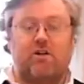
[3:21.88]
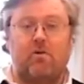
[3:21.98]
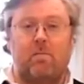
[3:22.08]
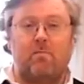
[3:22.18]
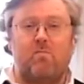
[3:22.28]
who
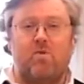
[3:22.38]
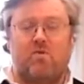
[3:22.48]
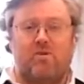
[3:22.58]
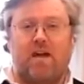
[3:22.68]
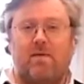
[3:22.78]
will be
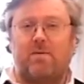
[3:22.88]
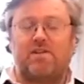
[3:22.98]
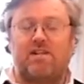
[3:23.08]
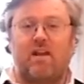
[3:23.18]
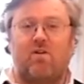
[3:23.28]
more than happy
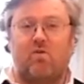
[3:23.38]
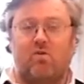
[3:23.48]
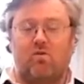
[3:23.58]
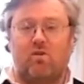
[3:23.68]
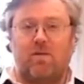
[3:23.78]
to take
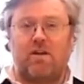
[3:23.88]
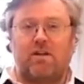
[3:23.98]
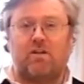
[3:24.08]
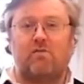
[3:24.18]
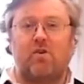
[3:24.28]
all the money
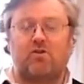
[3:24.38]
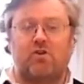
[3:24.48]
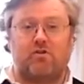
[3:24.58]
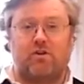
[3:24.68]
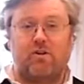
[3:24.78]
you've got
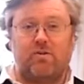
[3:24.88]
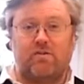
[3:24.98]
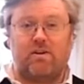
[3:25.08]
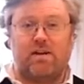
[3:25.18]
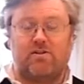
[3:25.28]
on
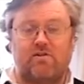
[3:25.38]
you, is